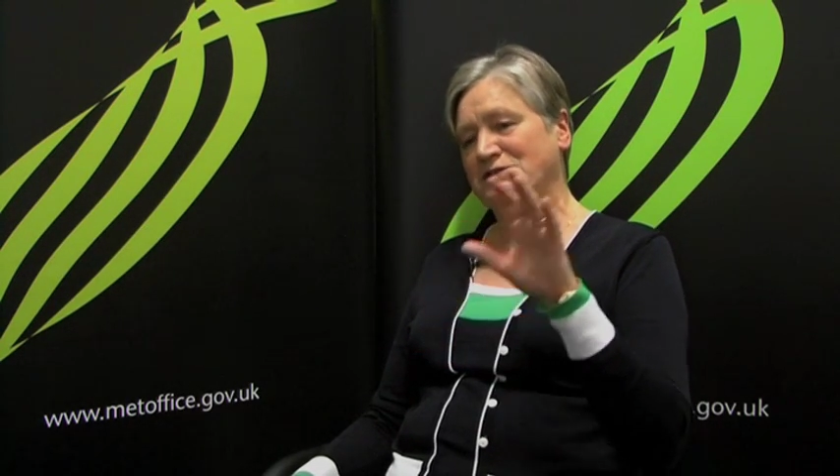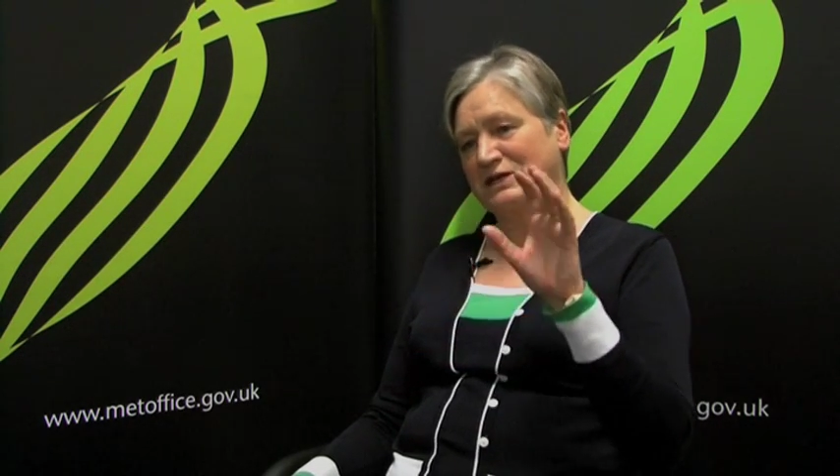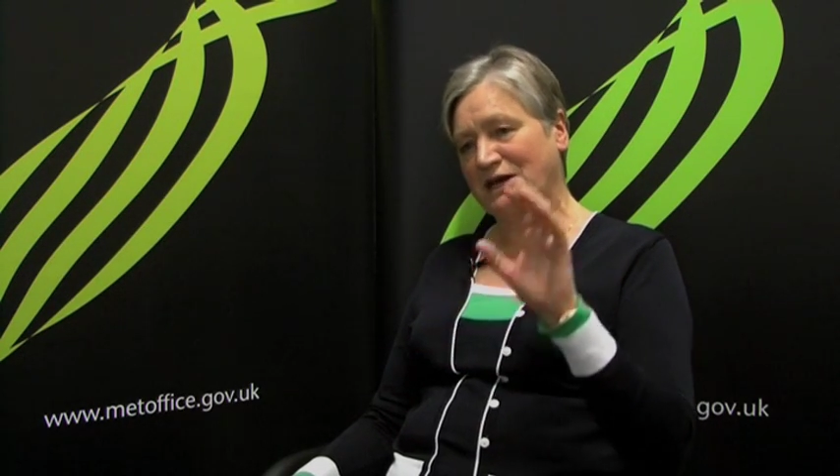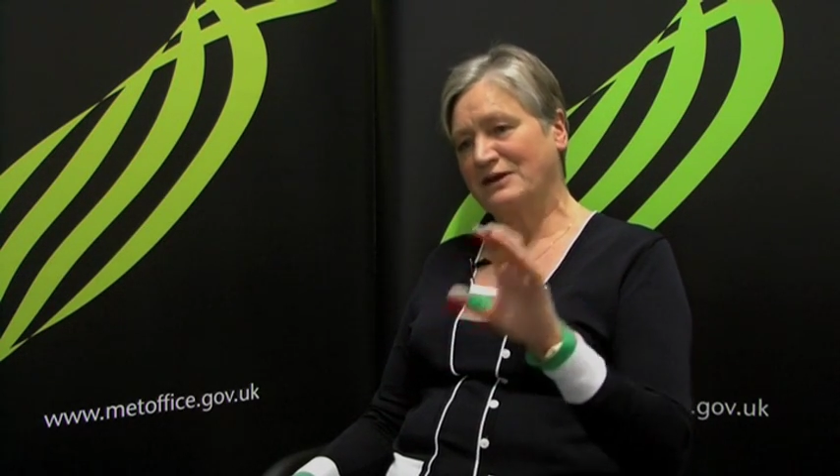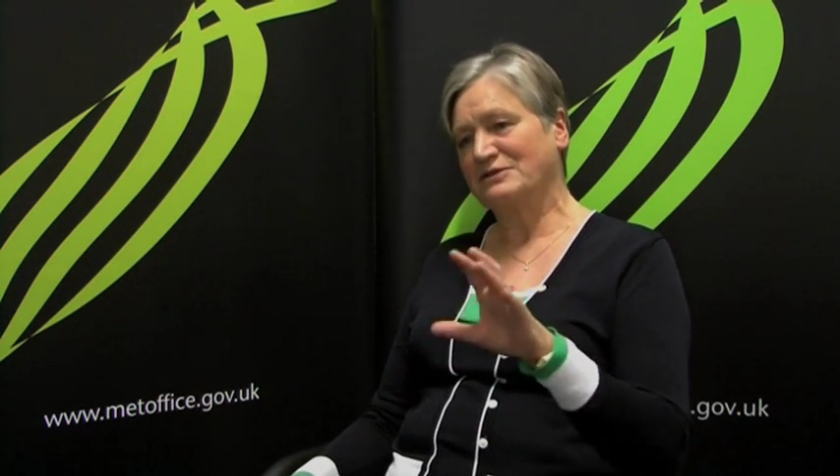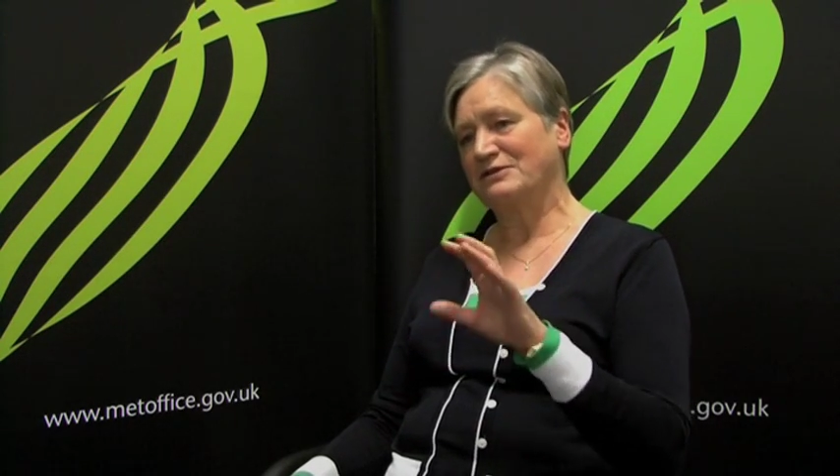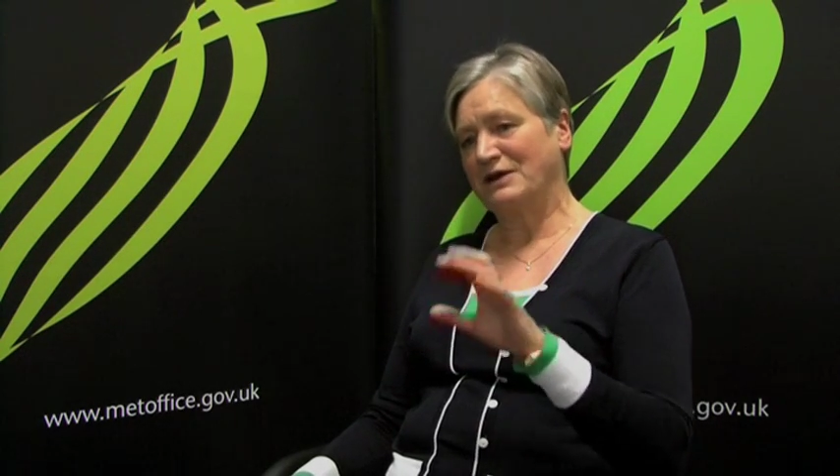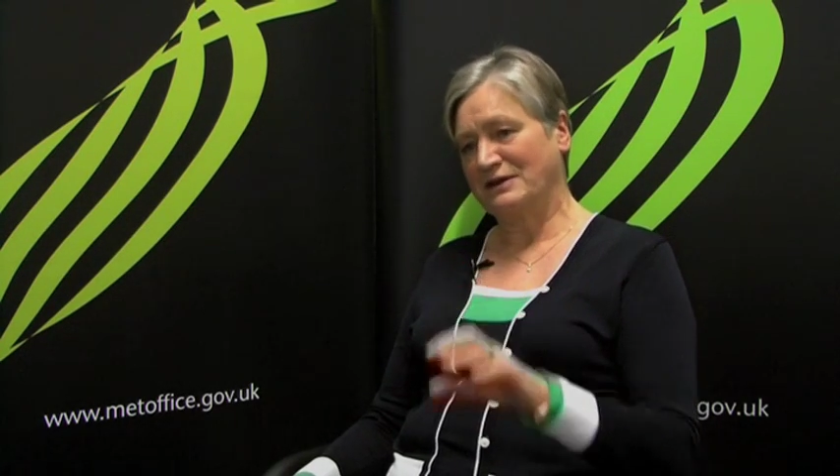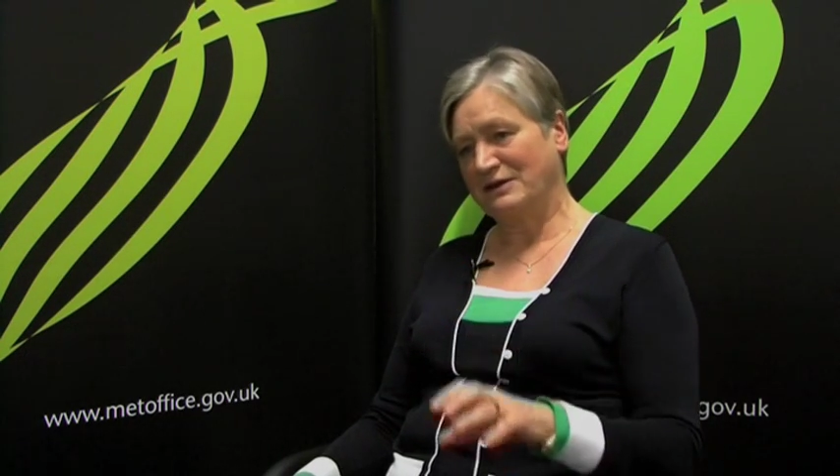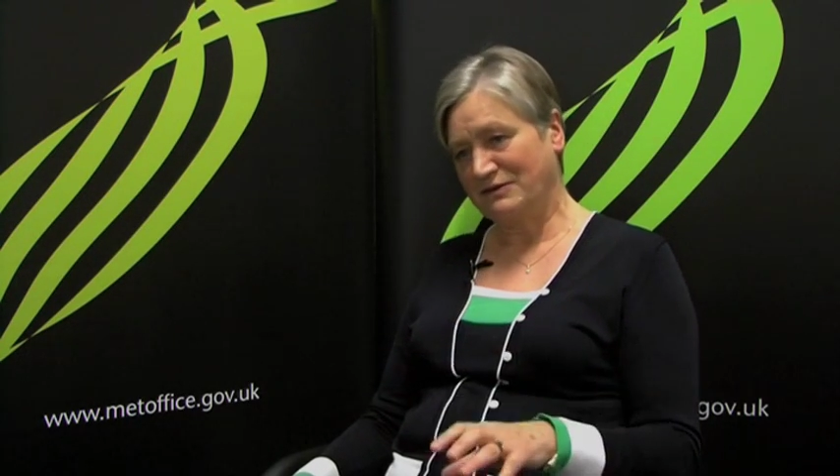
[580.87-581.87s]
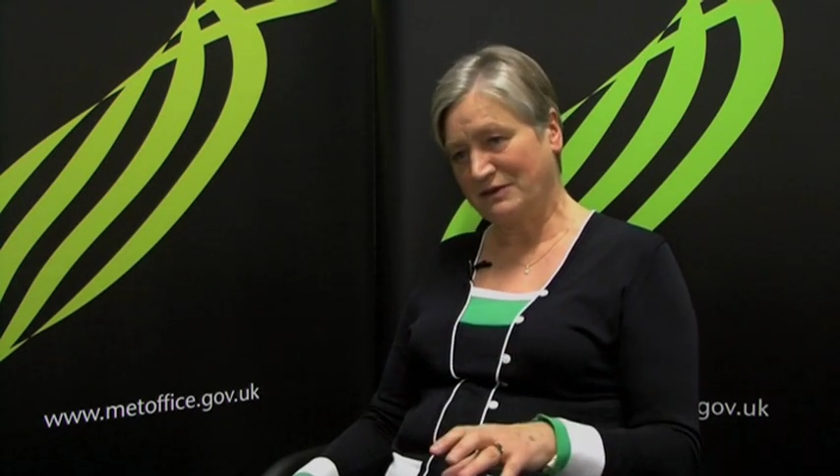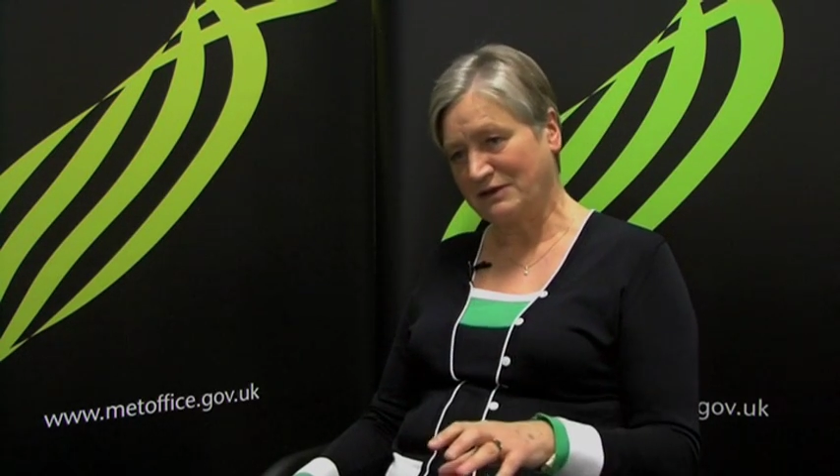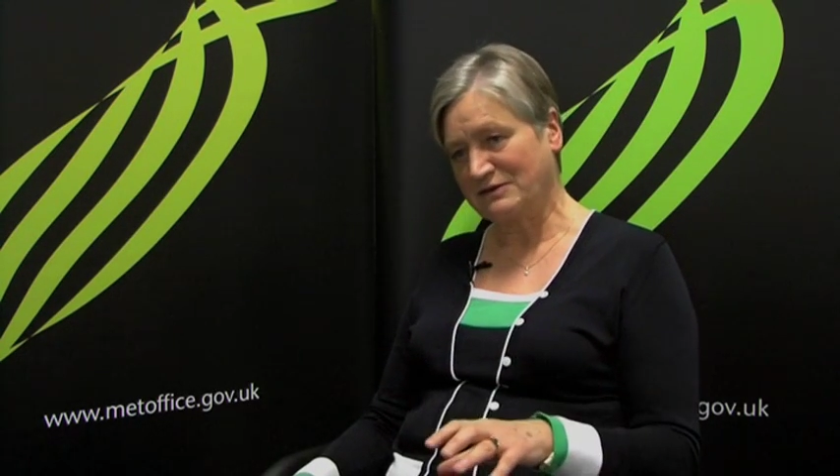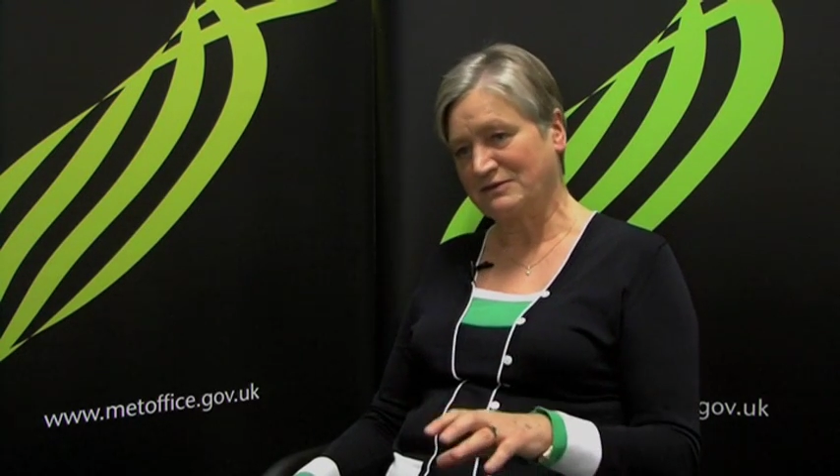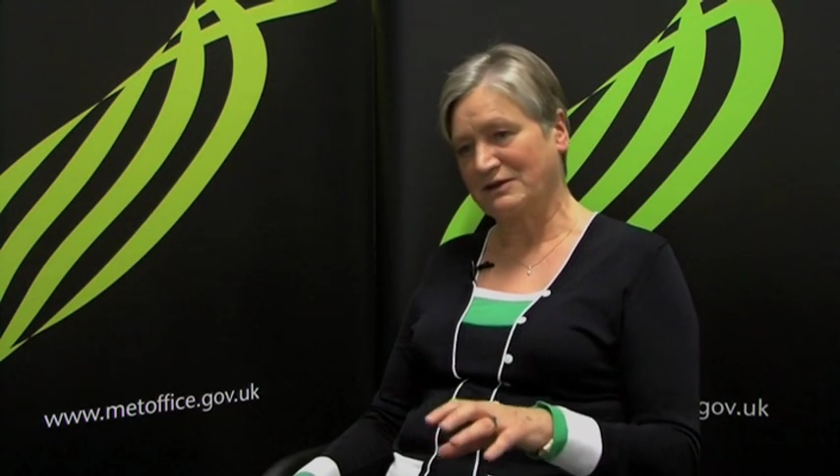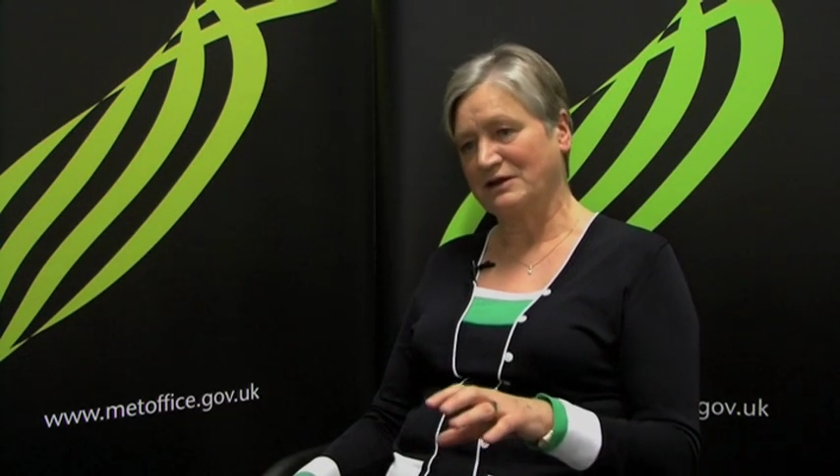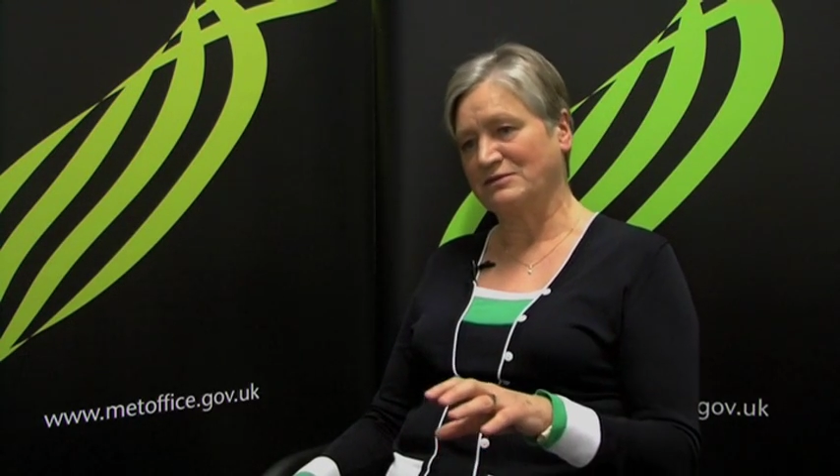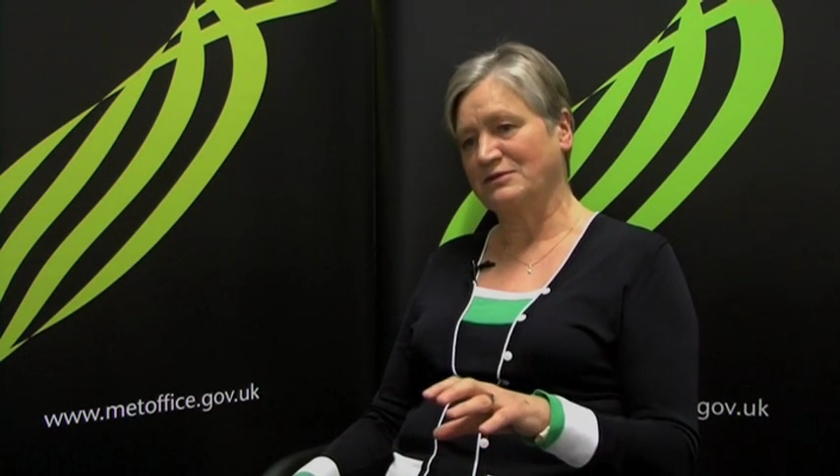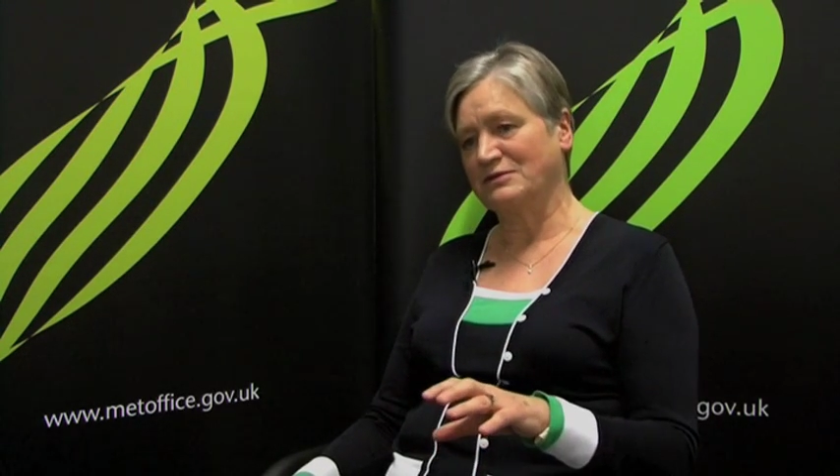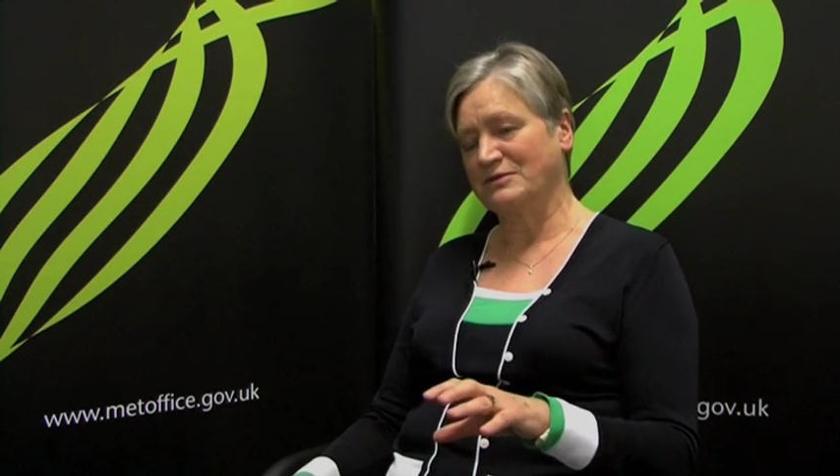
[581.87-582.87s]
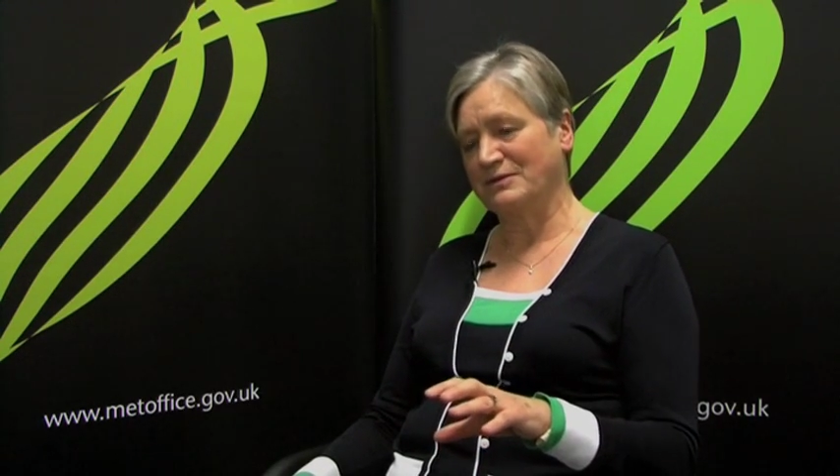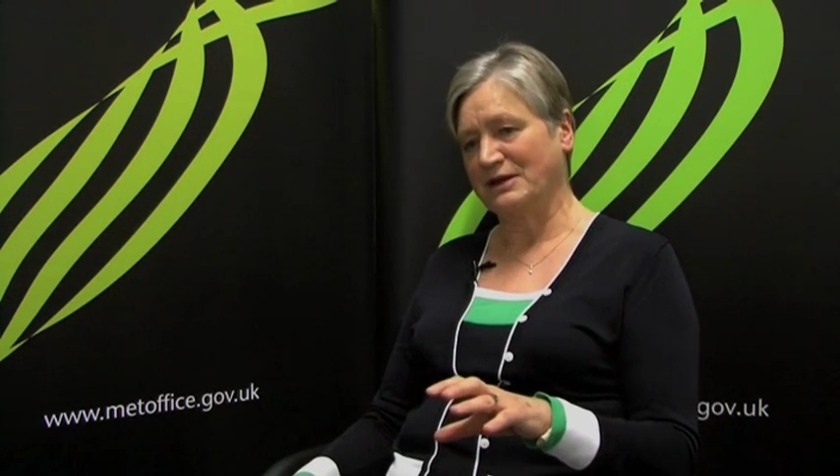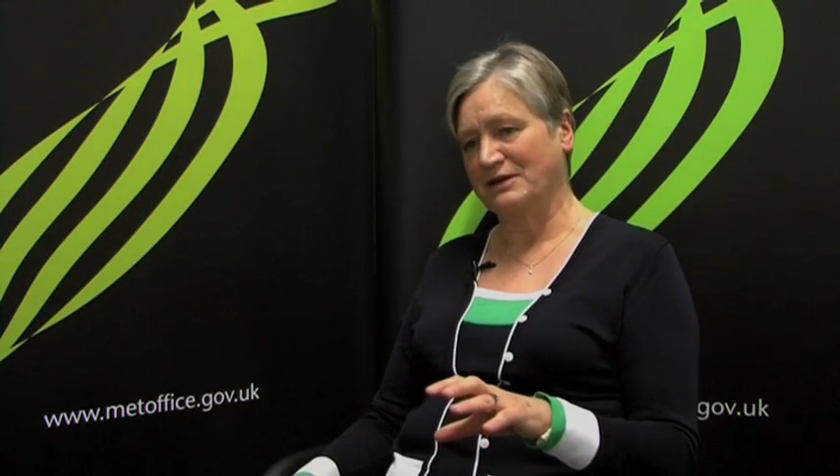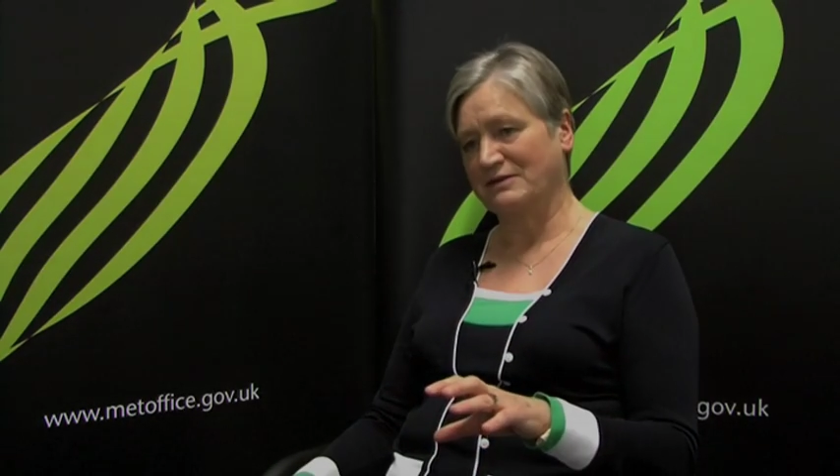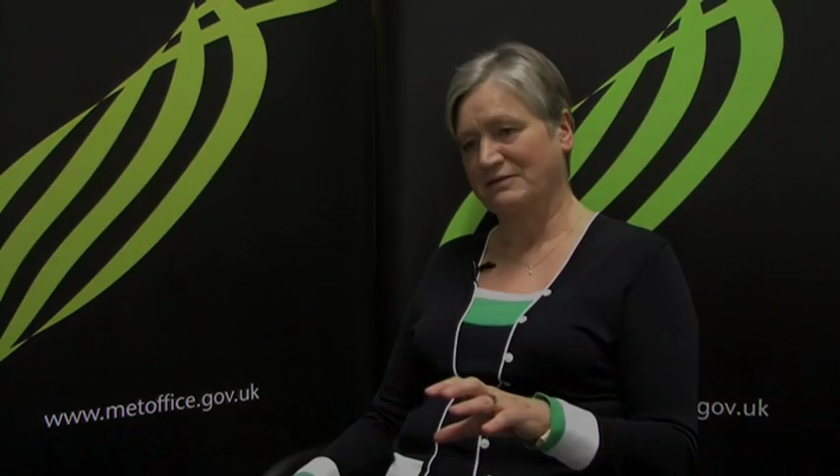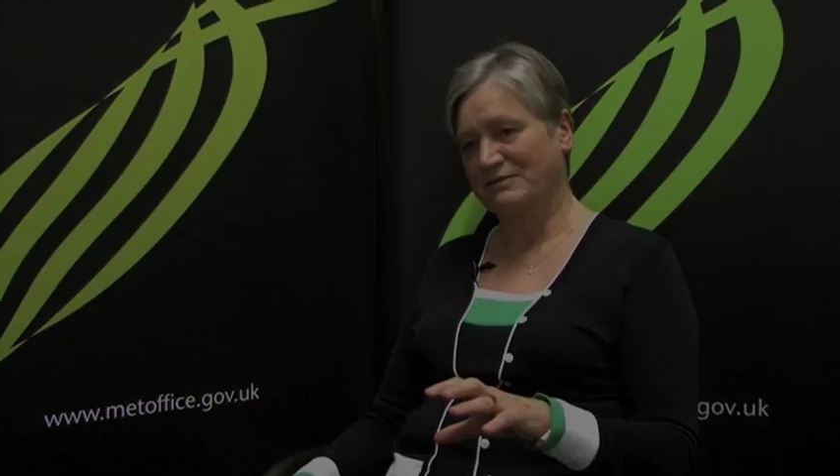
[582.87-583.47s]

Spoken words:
to counteract the effects of global warming.